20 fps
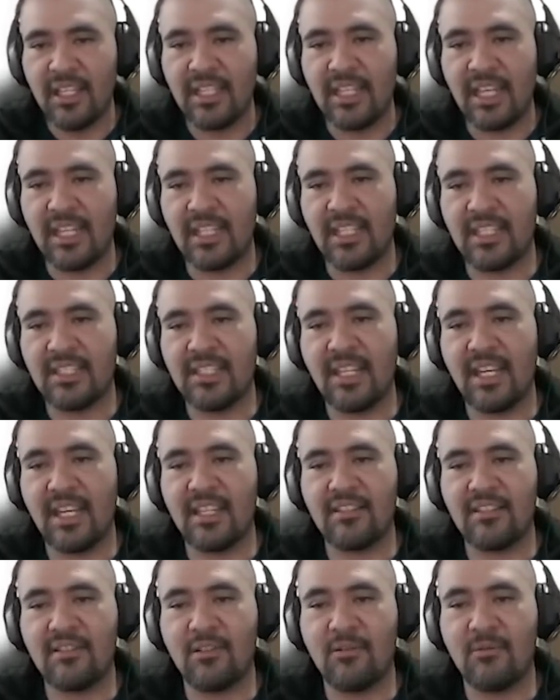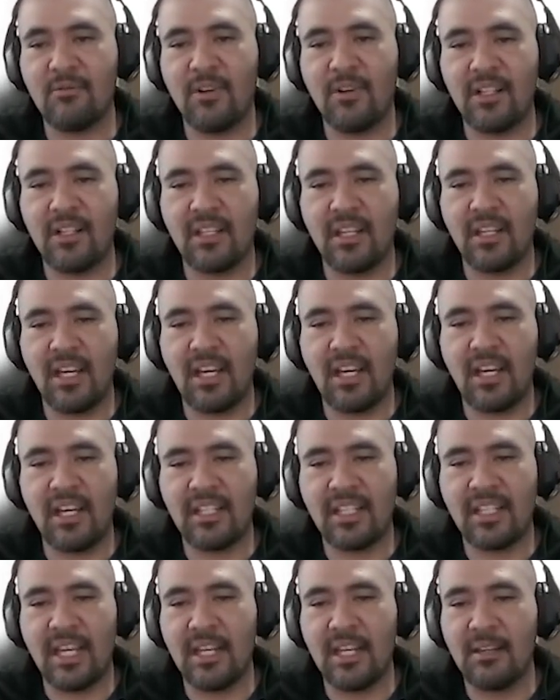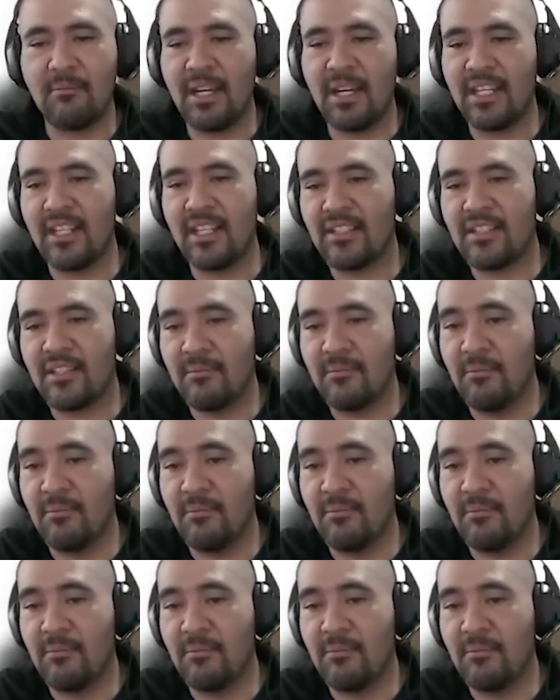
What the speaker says: That is a software that can manage